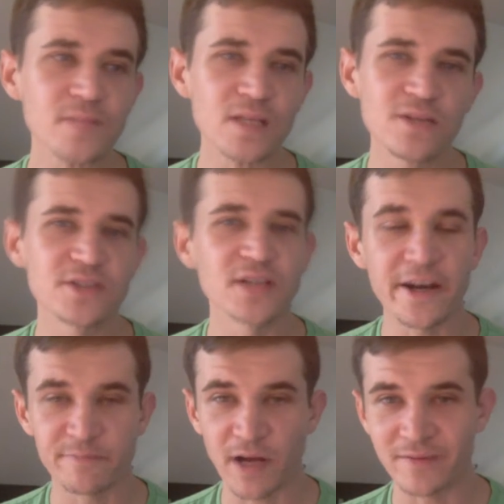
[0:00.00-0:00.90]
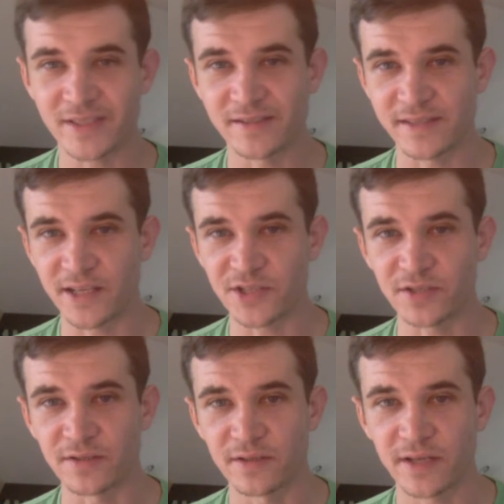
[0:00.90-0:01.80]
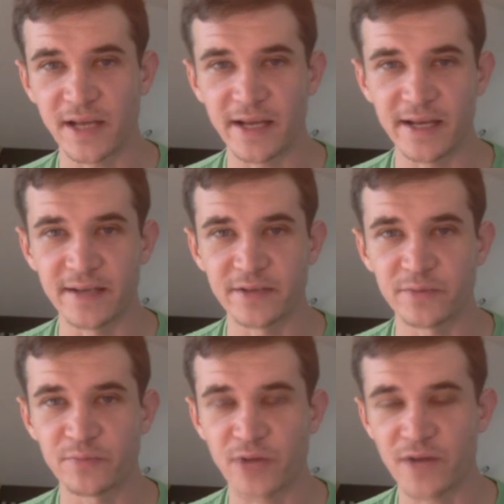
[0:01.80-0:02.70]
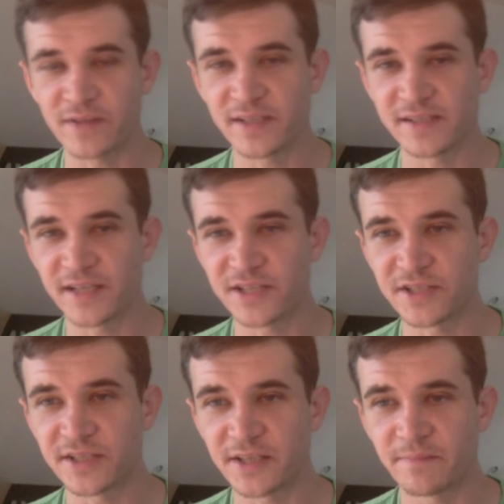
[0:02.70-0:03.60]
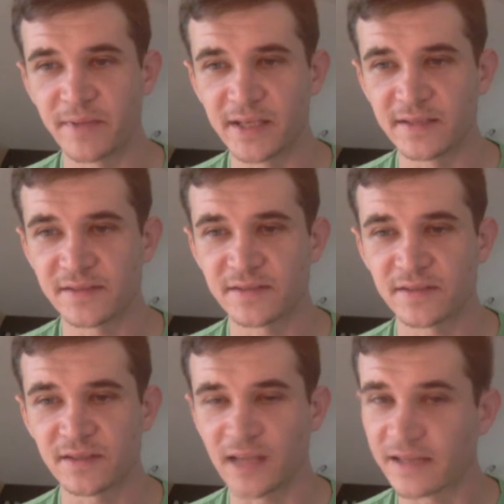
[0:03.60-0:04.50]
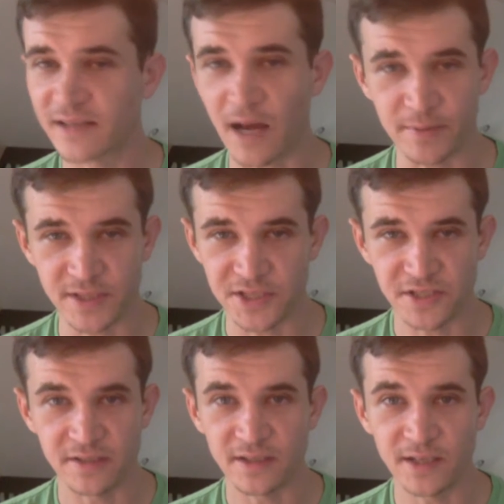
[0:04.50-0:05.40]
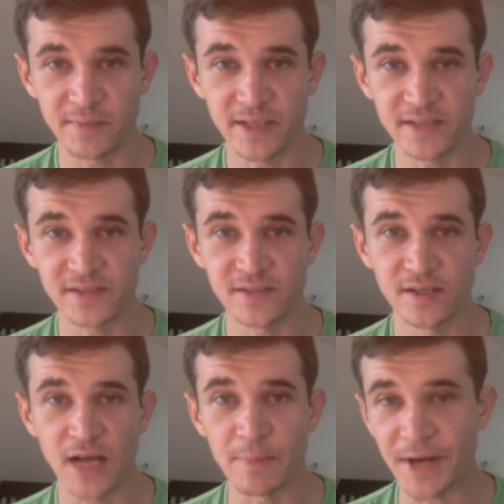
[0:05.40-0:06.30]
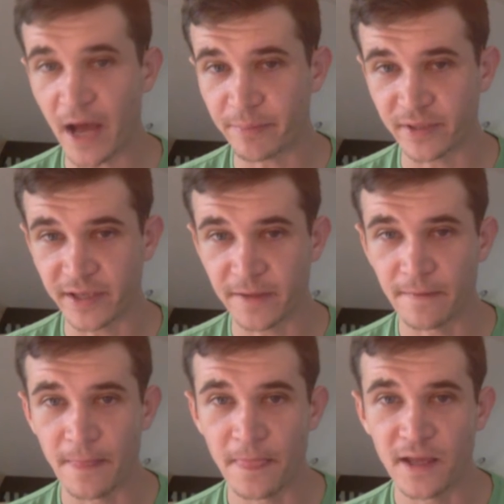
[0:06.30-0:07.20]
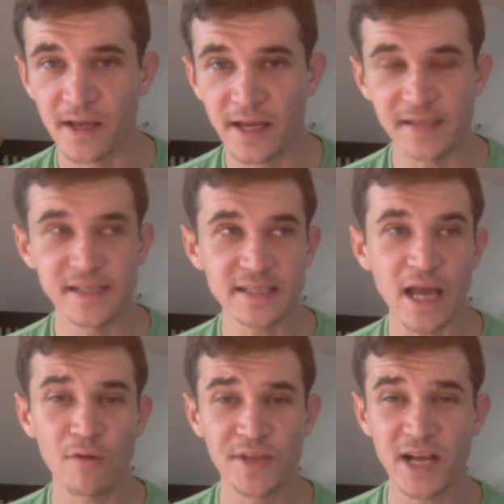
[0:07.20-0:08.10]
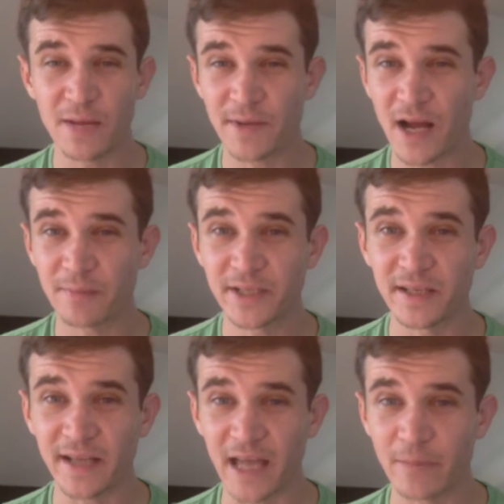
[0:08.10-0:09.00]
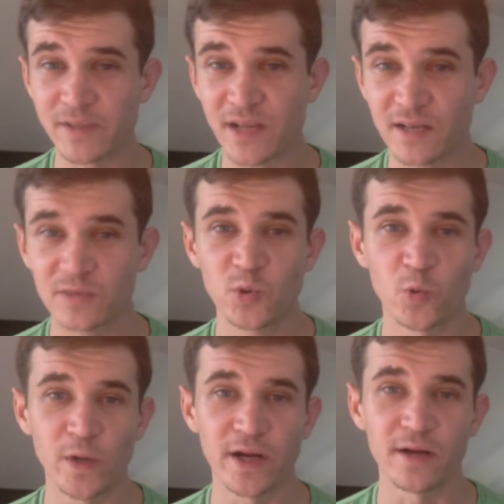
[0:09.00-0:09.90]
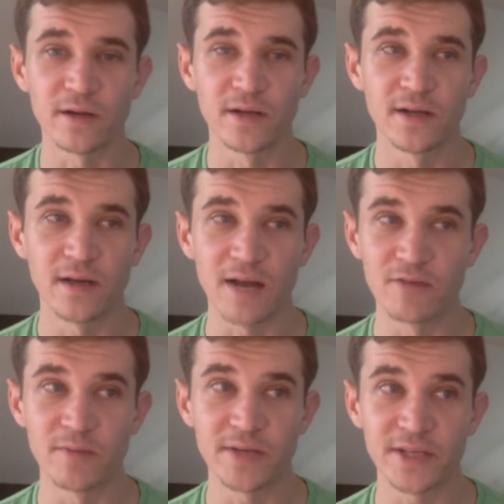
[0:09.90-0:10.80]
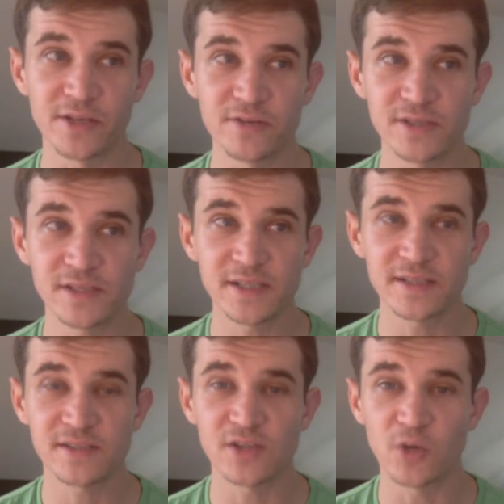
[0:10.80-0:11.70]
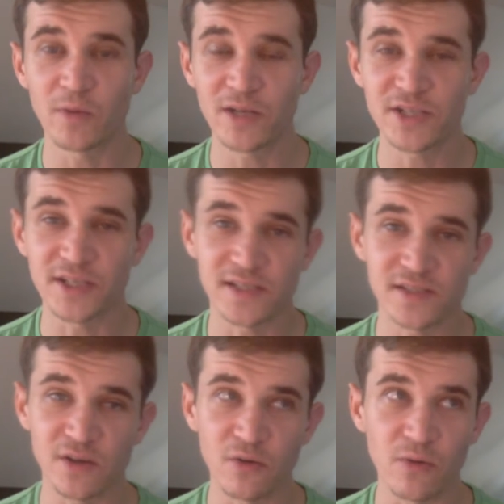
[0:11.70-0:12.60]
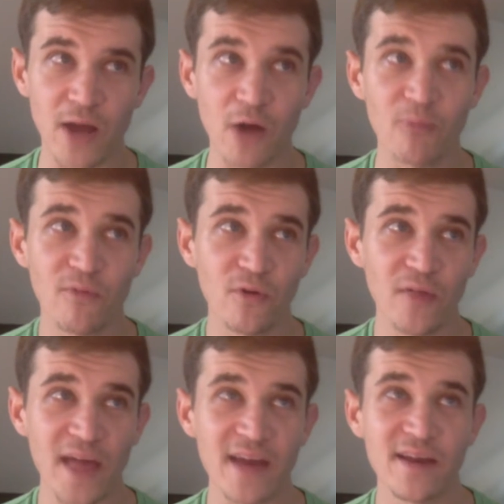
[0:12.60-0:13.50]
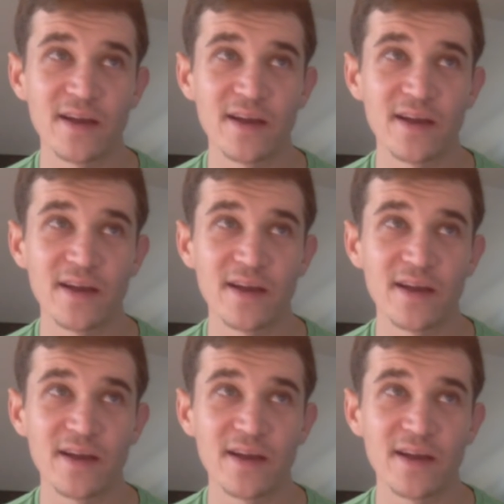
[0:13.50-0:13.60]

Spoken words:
there's a lot of privatization, and privatization means less competition. It means a monopoly. And it's not the healthy kind of monopoly like Amazon, where everybody uses it so much and it's so helpful that